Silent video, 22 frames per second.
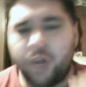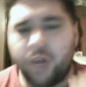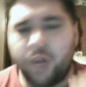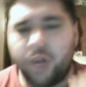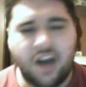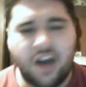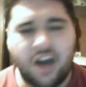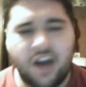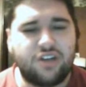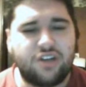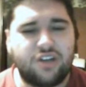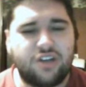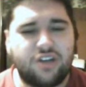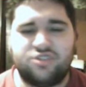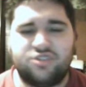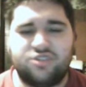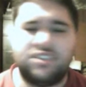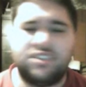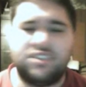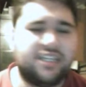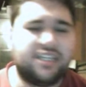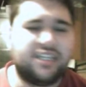of Honor's
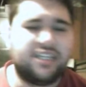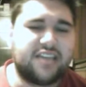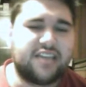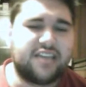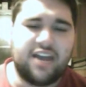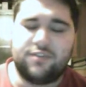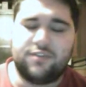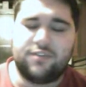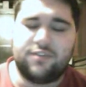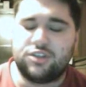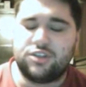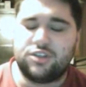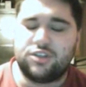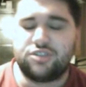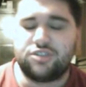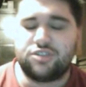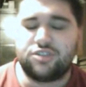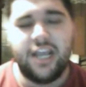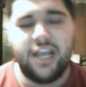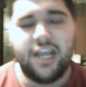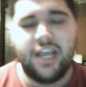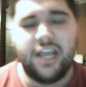13th
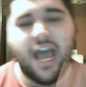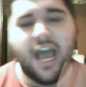anniversary.